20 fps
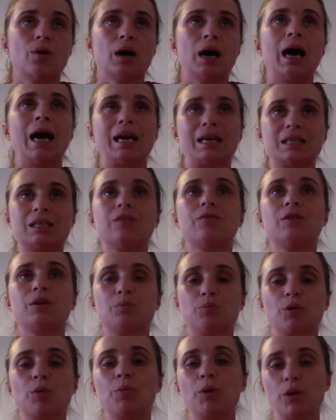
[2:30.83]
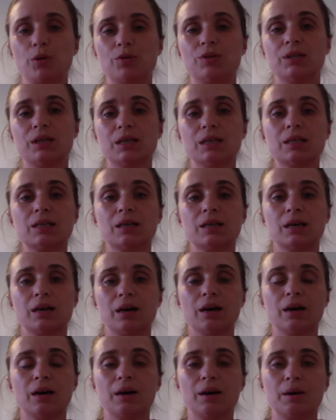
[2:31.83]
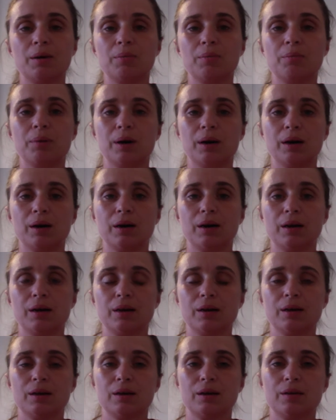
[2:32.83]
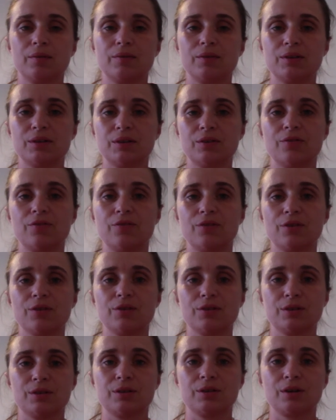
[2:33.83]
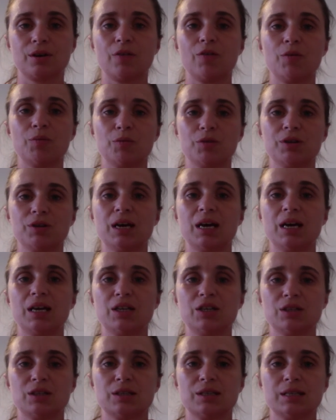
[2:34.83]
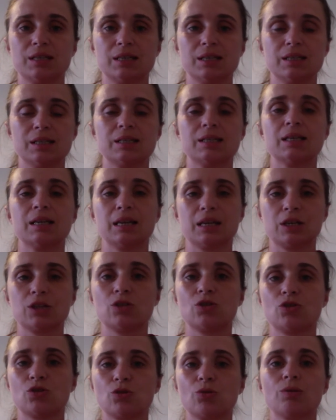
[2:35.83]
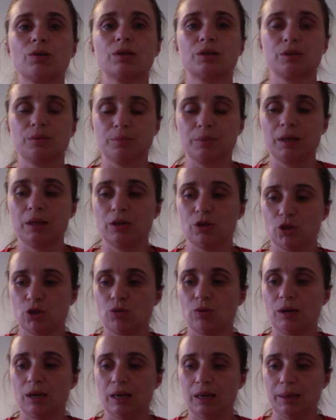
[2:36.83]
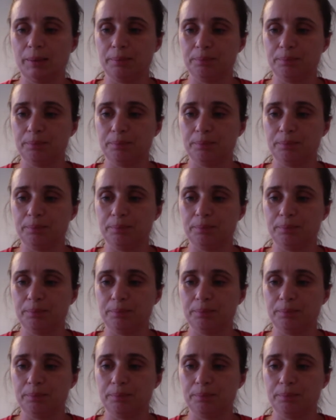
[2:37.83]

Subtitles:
actively promoted by the different government agencies linked to tourism in Australia.